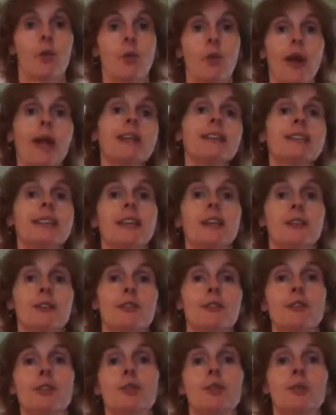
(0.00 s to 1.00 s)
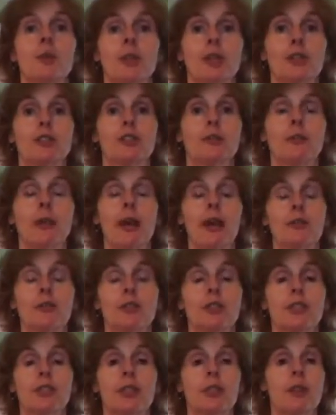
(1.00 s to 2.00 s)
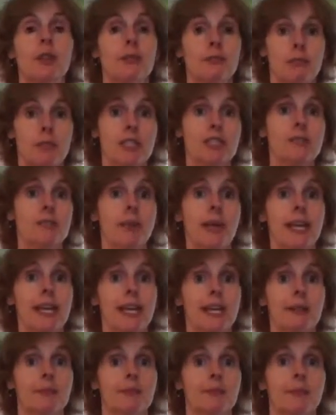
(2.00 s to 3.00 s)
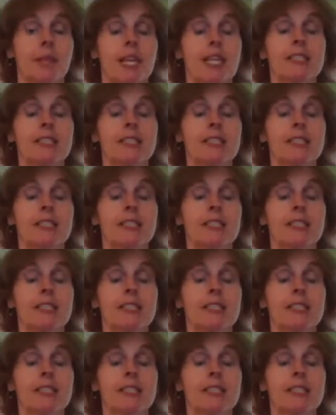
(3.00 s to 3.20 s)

Write down a few words about this pain.